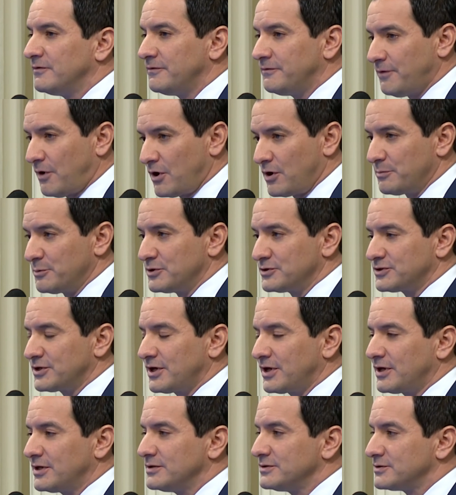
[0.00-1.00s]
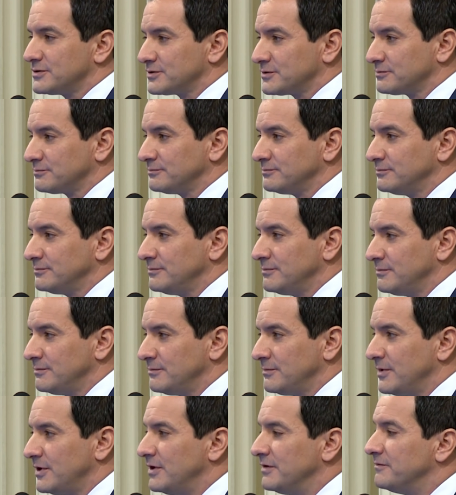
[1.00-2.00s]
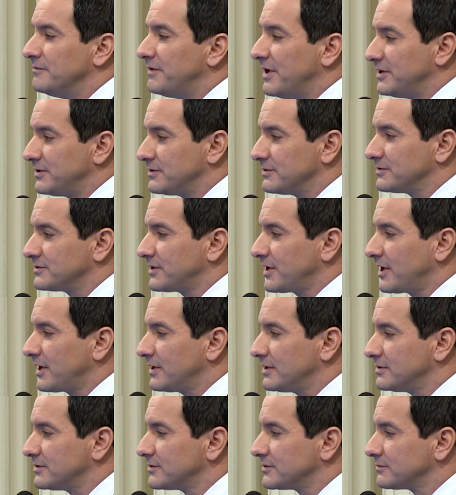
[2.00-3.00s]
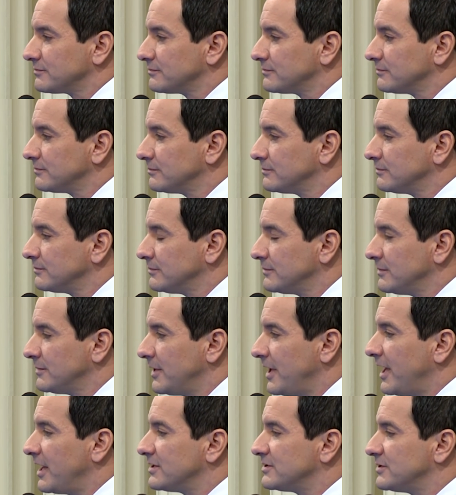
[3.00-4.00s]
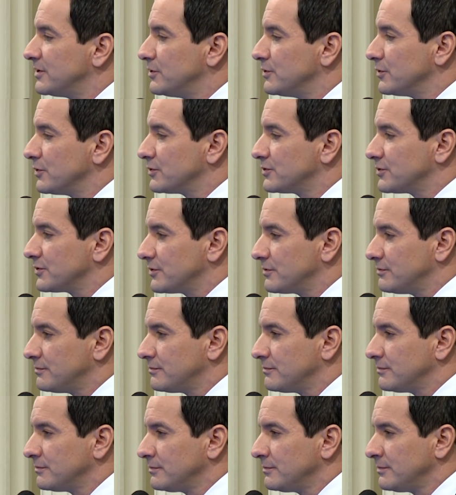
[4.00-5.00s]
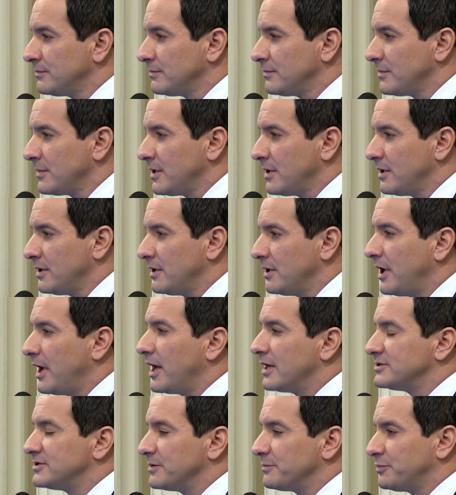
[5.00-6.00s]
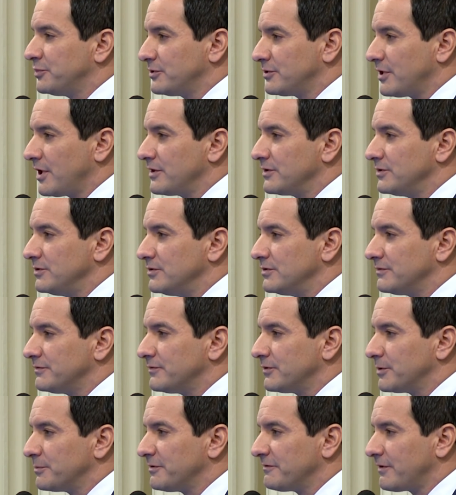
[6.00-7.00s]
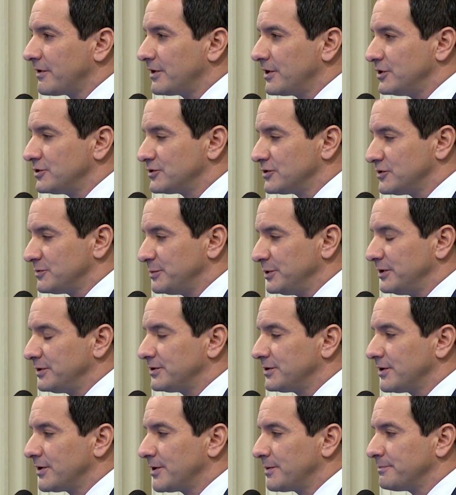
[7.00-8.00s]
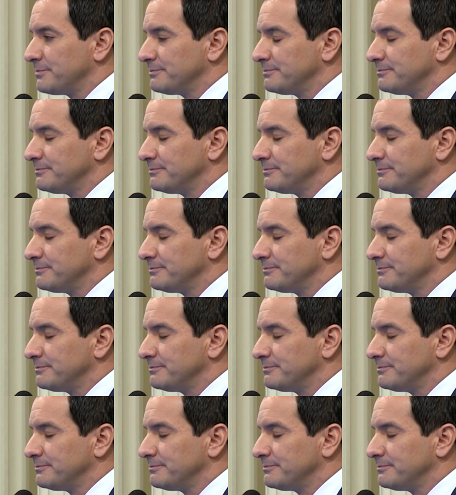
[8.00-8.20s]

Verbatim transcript: farmers' hands, inventors' hands, hands that nurtured, hands that put on the uniform of our nation's military.